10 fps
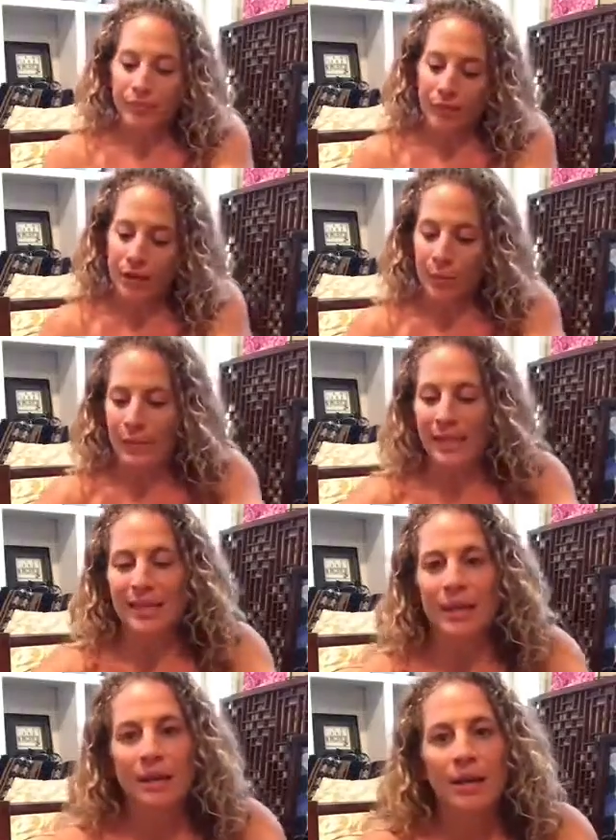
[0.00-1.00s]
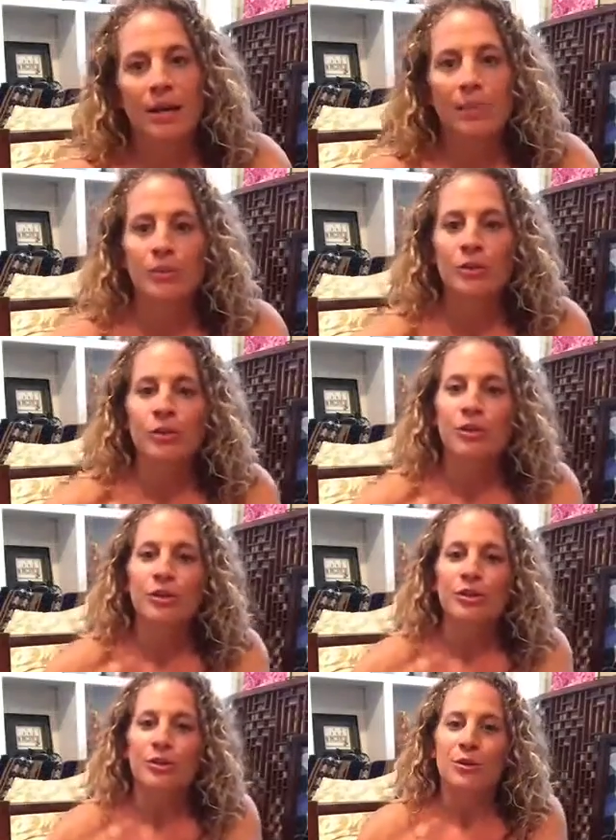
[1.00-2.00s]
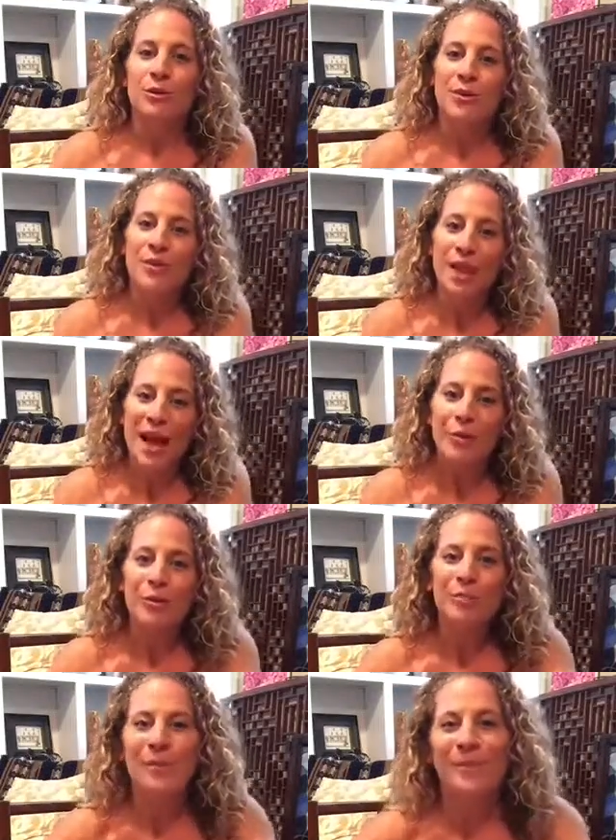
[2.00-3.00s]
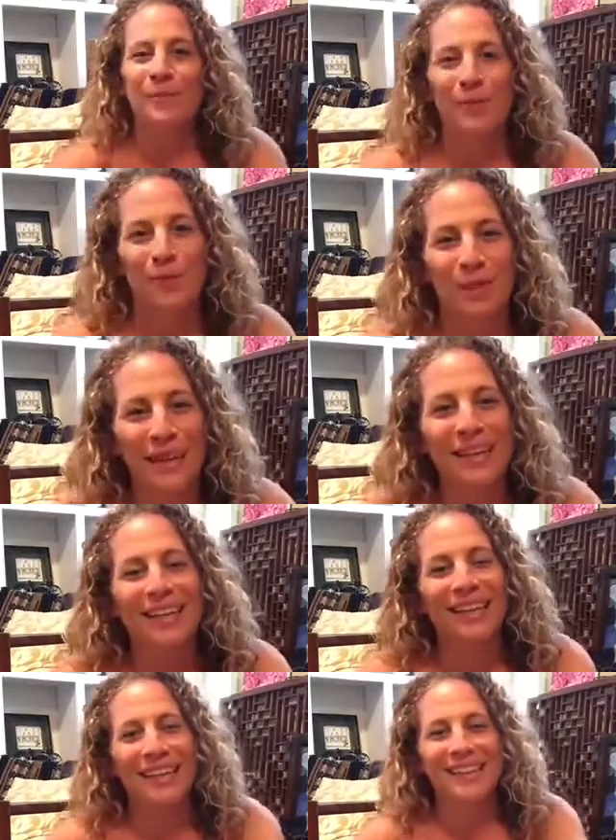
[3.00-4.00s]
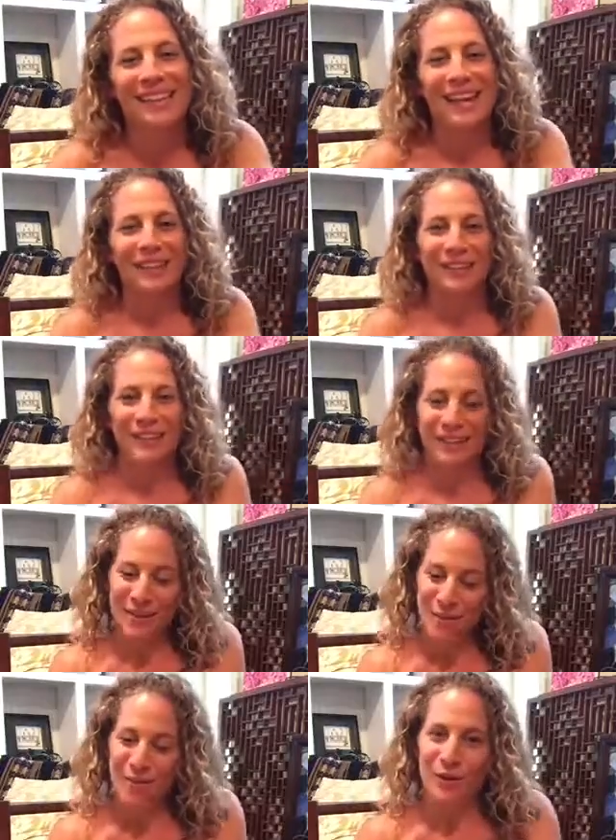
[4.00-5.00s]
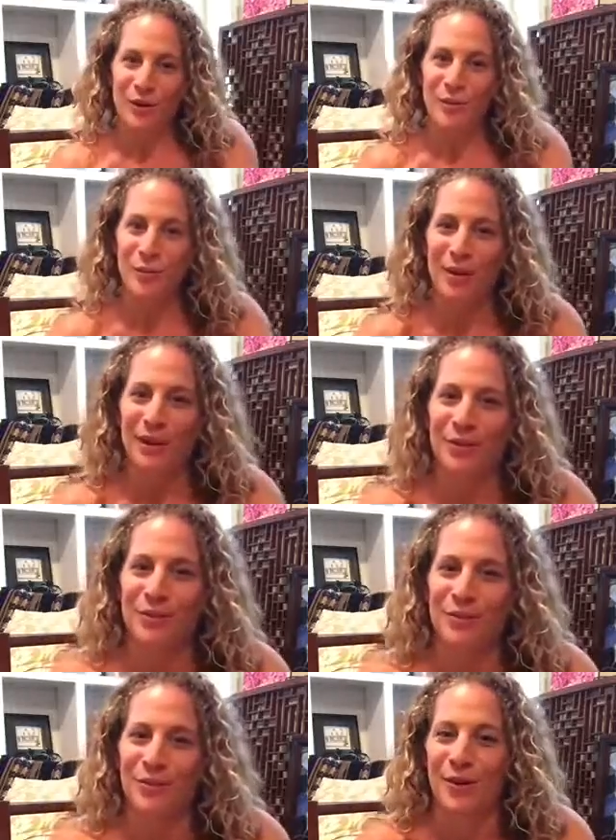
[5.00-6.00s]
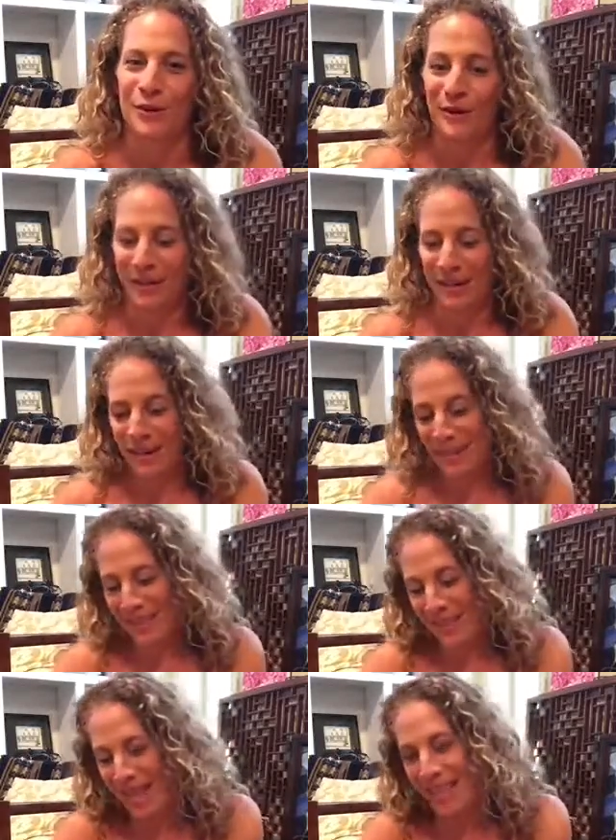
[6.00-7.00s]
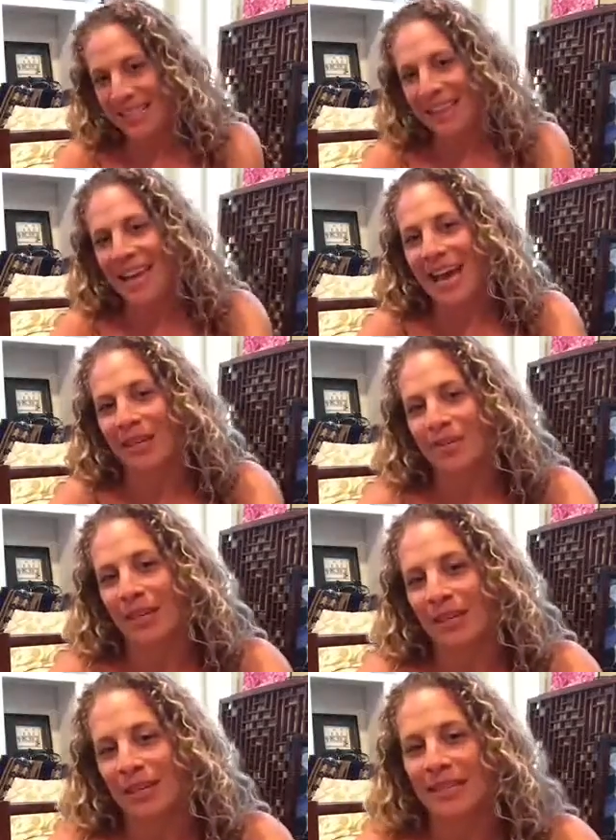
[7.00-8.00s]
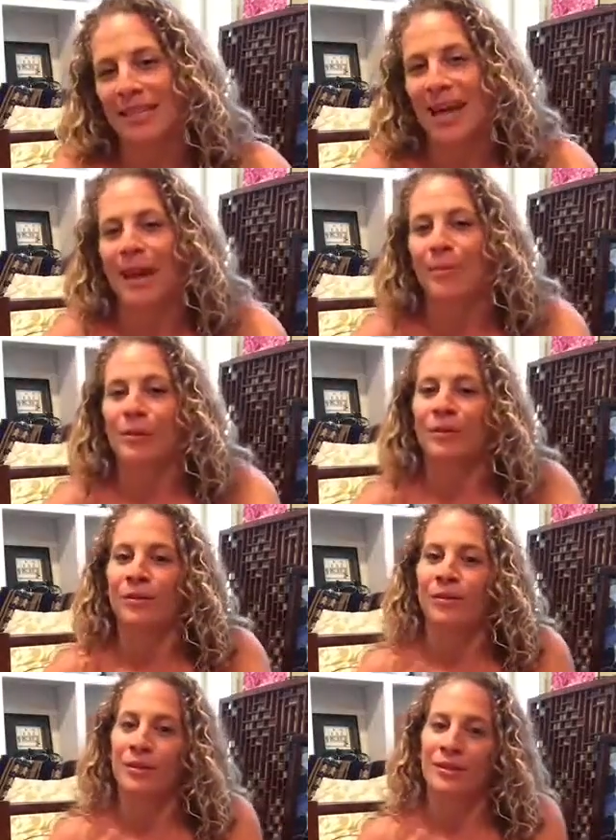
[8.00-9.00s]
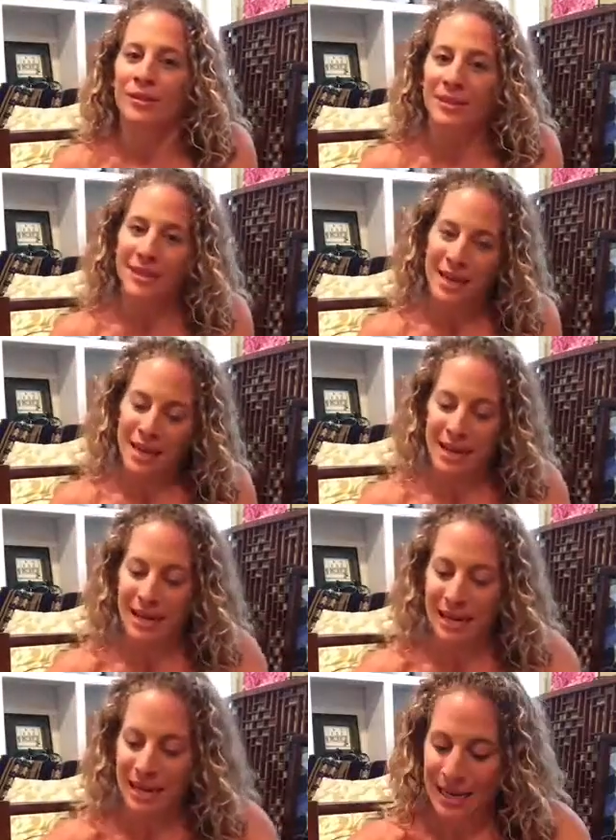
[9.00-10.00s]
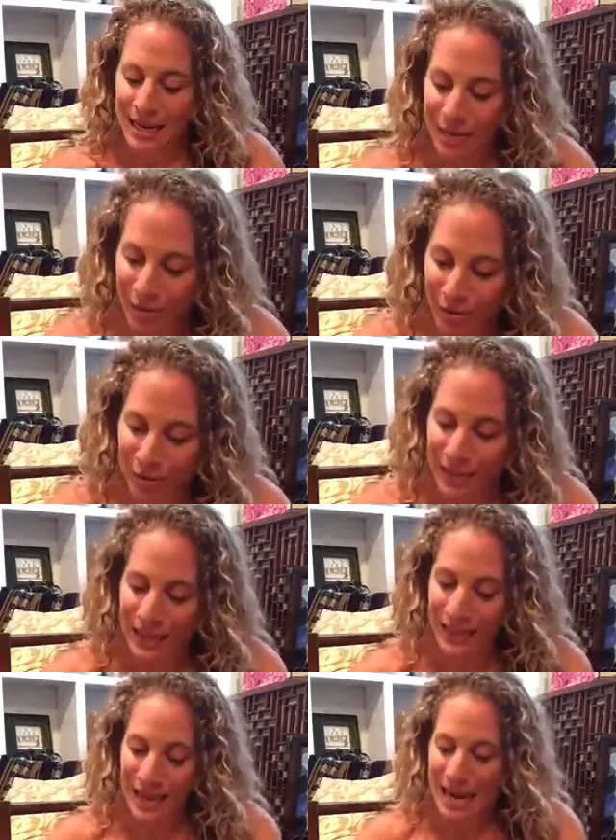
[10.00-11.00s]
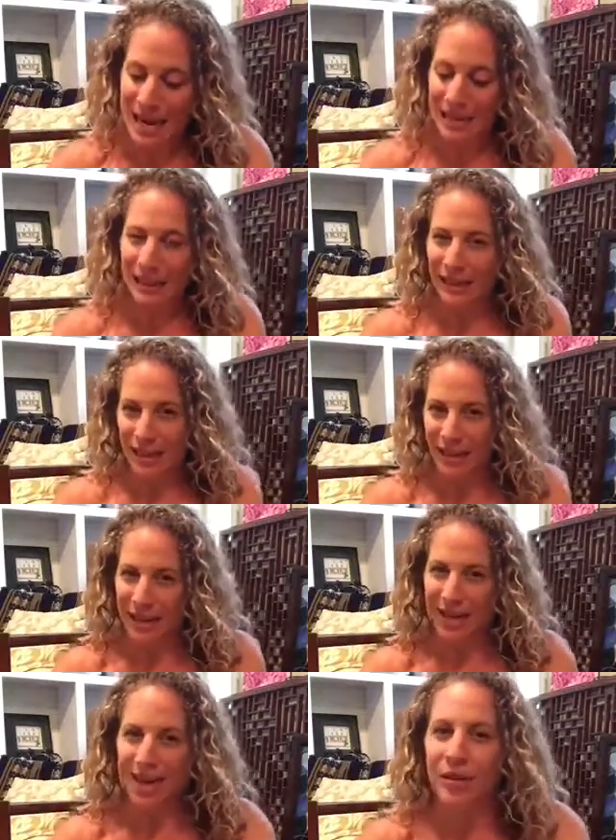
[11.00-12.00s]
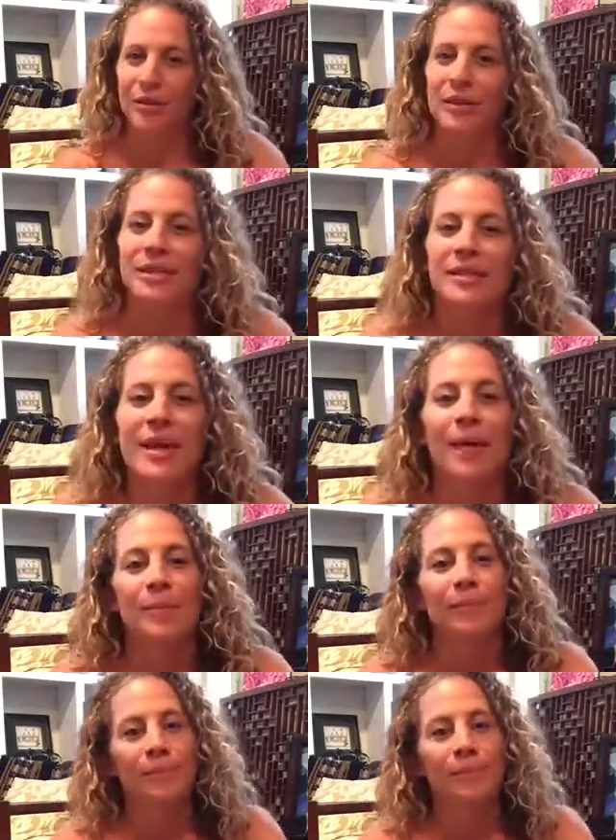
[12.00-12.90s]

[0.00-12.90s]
And when the heel comes towards you, that would be the moment that the foot propels you forward. That's the action that needs to happen in order to take that really light and healthy step.